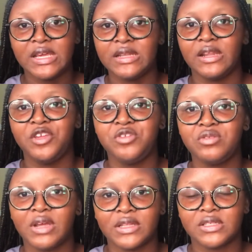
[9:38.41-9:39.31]
then you know
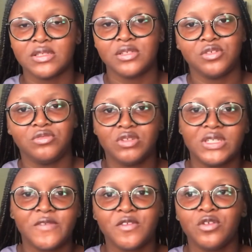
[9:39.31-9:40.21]
that you're
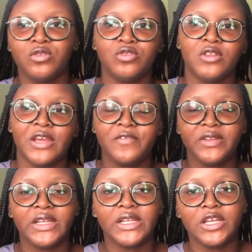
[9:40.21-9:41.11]
definitely